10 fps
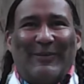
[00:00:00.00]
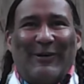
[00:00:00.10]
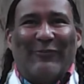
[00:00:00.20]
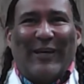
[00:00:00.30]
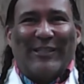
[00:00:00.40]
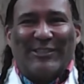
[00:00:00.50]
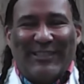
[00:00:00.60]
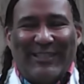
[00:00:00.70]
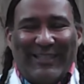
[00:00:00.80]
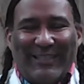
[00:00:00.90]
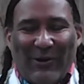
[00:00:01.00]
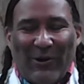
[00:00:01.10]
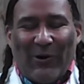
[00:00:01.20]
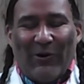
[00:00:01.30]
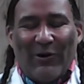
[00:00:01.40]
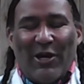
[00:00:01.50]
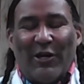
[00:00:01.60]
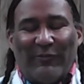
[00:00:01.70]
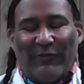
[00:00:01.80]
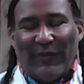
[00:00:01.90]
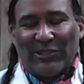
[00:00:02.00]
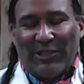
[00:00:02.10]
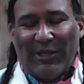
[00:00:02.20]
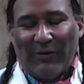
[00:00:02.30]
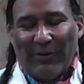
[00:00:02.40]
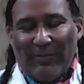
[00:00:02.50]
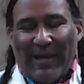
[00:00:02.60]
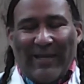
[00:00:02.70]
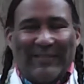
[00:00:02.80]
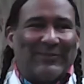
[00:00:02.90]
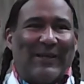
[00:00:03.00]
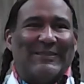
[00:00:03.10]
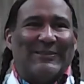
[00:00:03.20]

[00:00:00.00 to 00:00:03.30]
affectionately called confectionery bags, right?